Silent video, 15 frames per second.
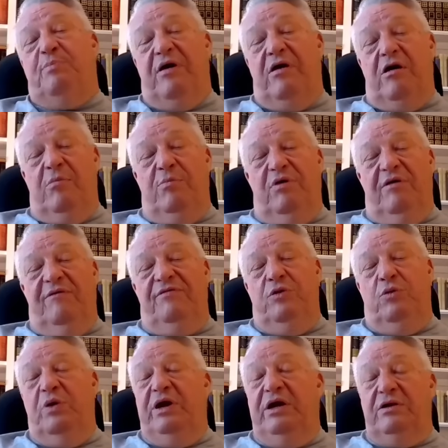the parable of
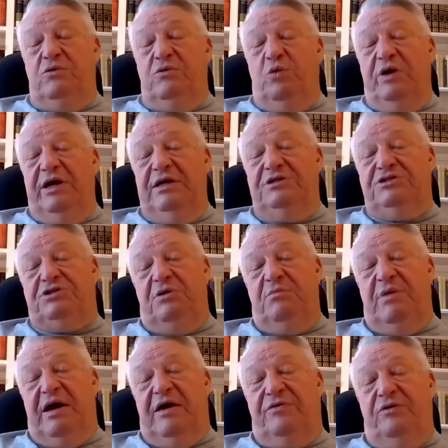the wheat and weeds
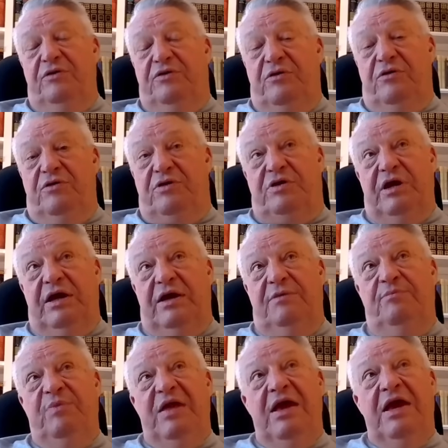in Matthew
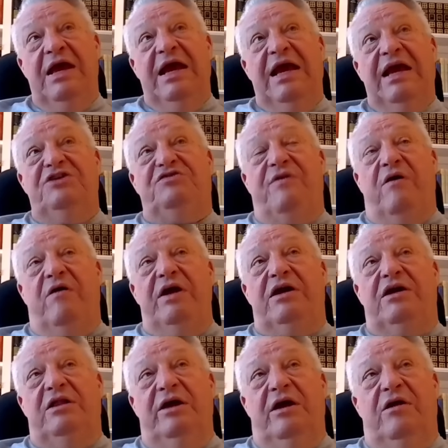13, it's
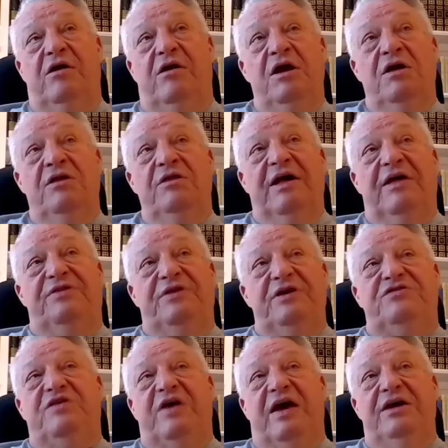very clear that
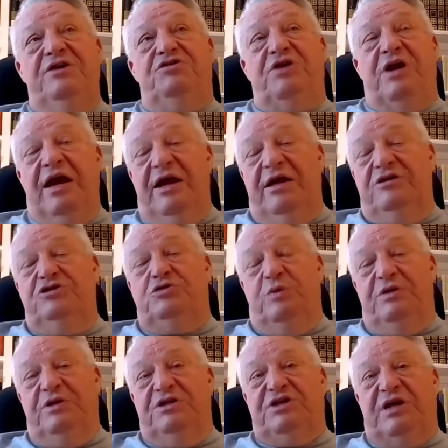this age ends
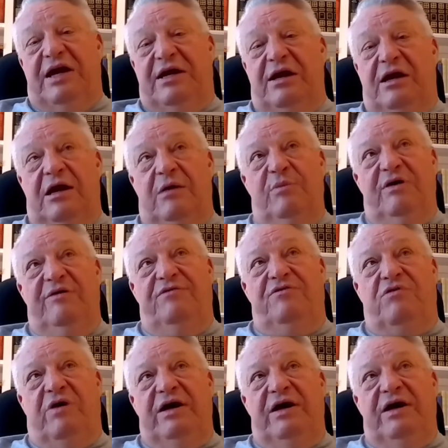with the second coming
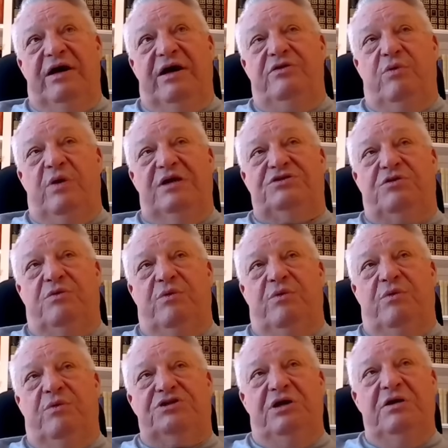of Christ and the
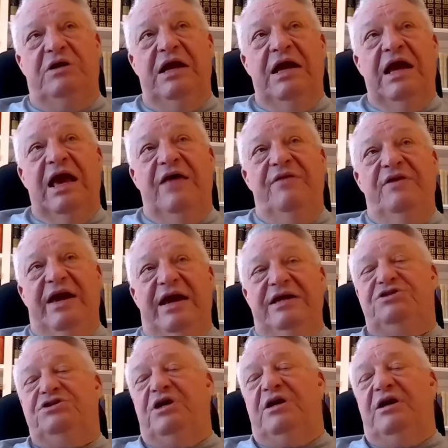resurrection, and the
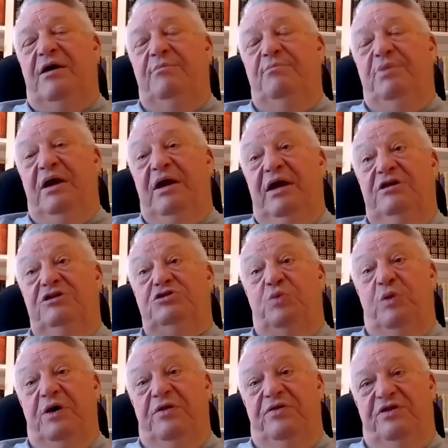age to come
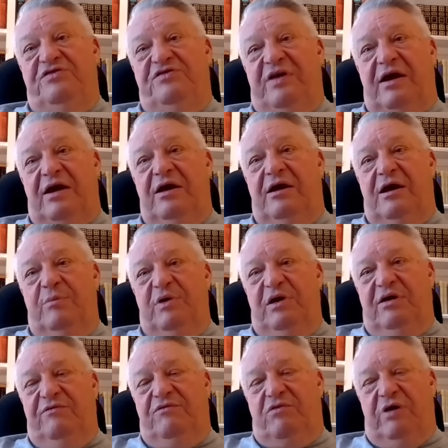begins with the second
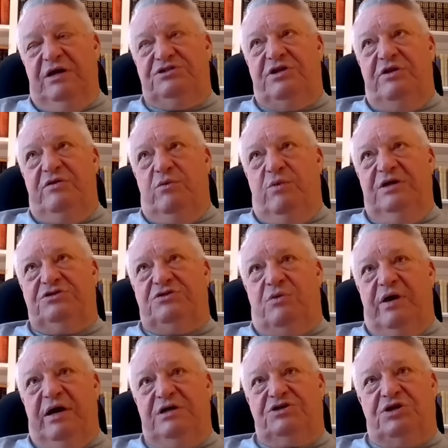coming of Christ and the
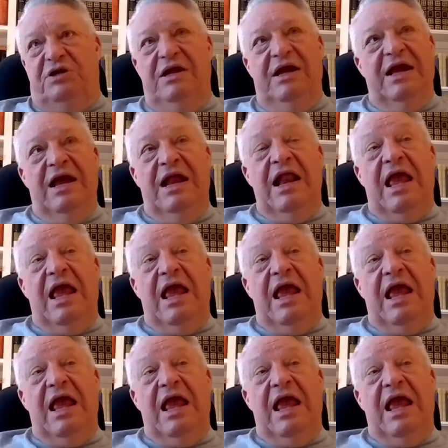resurrection.